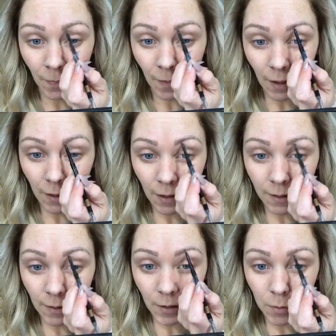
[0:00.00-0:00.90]
And
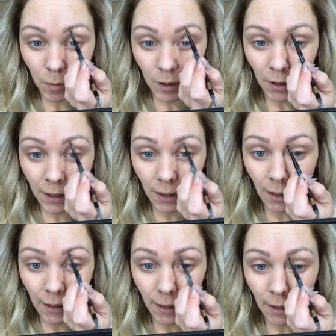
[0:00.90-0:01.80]
this looks really
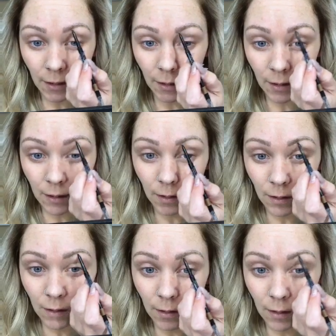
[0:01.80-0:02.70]
light.
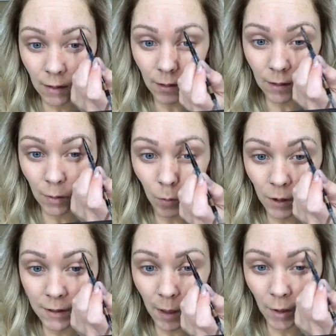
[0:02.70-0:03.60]

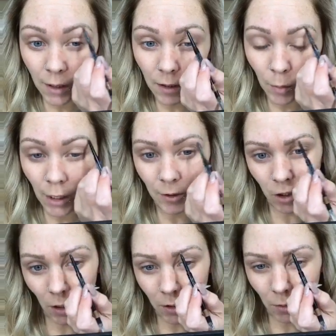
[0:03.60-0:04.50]
Once I put in the brow
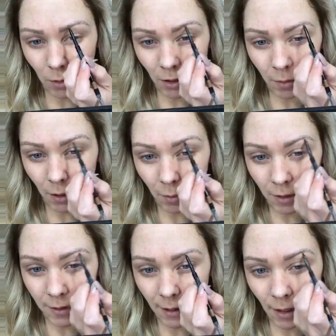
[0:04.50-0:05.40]
gel, you'll really be able
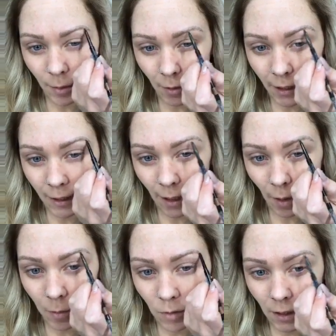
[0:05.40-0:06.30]
to see it, but right now
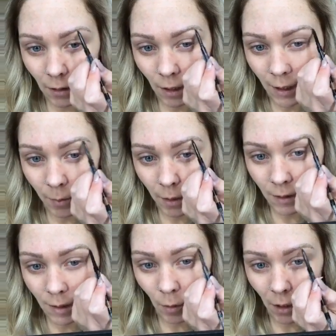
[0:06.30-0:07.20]
I'm using light
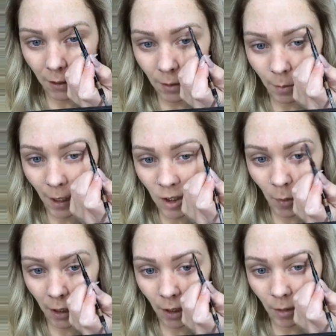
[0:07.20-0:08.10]
because I want it to match
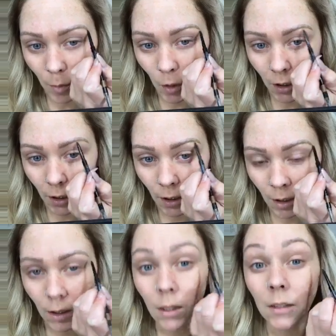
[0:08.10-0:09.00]
my hair more.
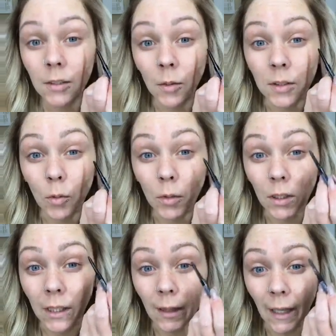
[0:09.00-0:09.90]
So it's a
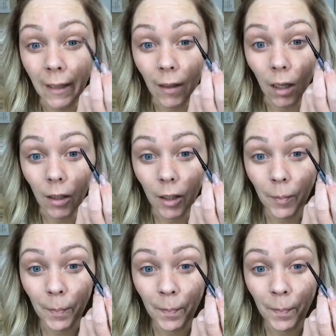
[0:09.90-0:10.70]
really light color.